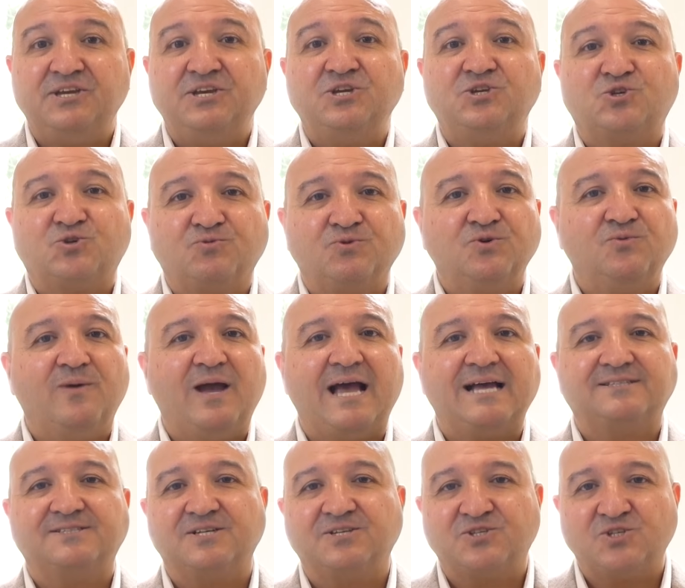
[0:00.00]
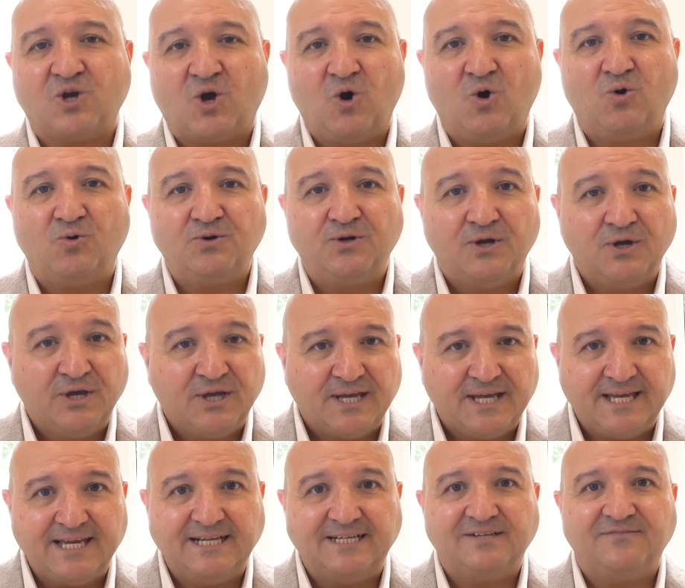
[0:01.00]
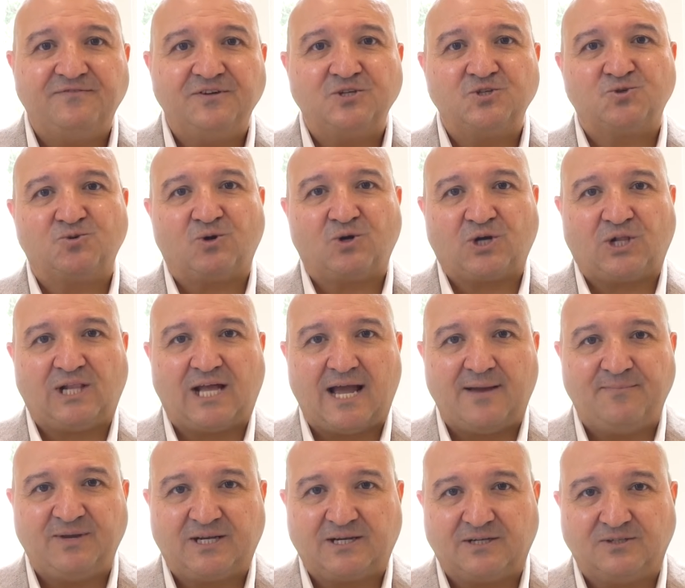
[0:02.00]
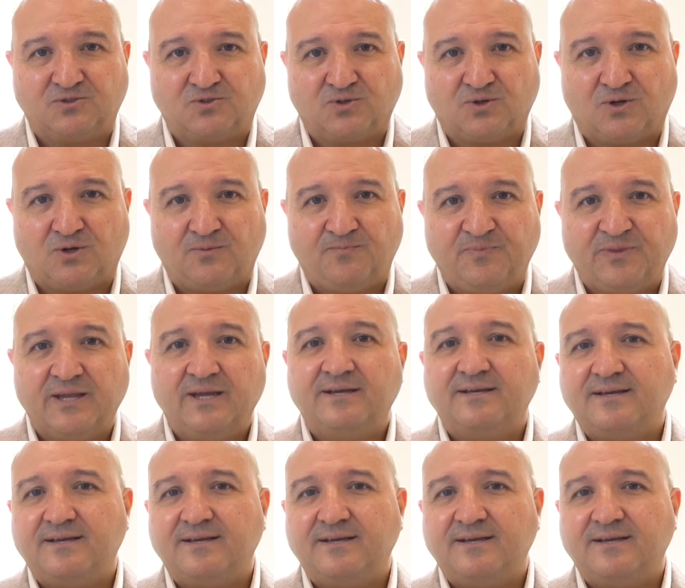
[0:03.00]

Each room has its own individual climate control.